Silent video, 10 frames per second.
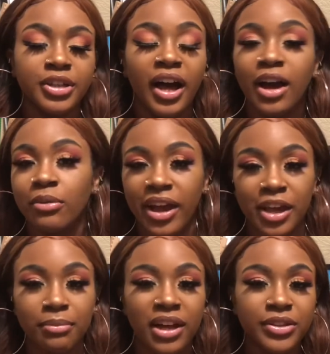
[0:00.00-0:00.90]

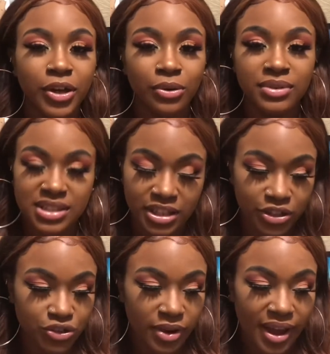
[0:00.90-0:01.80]
alright, my throat was a little
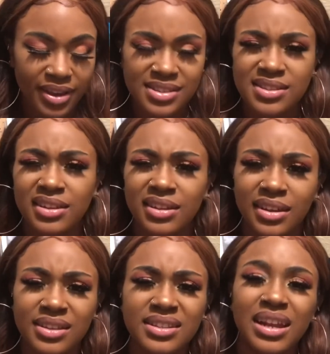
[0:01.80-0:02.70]
dry. It still
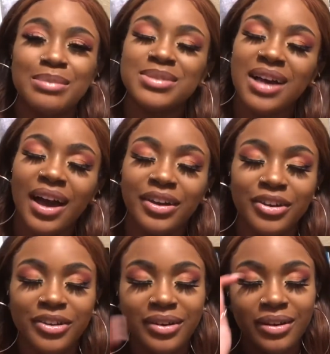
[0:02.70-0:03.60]
is. And I'm
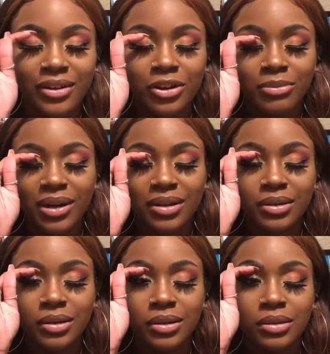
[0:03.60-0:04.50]
tired. And oh my
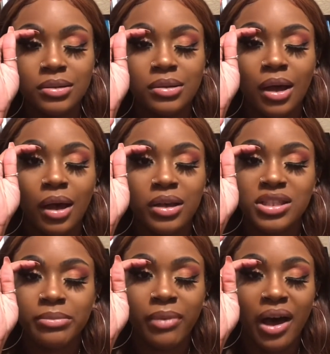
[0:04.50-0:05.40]
goodness, I got
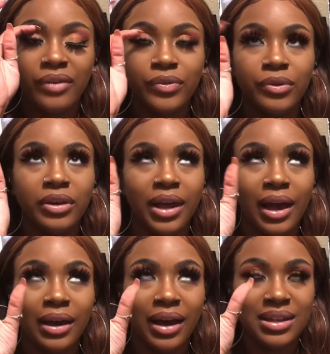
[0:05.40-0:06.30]
something in my eye for real. Like,
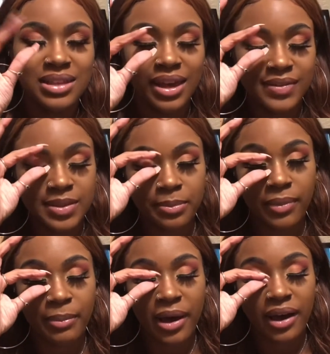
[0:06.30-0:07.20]
I got to have something
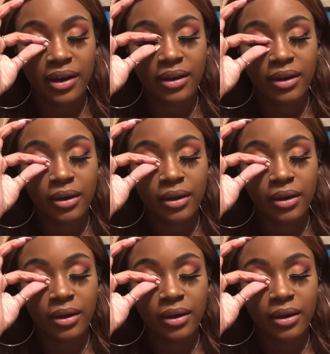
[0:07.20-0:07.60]
in my eye.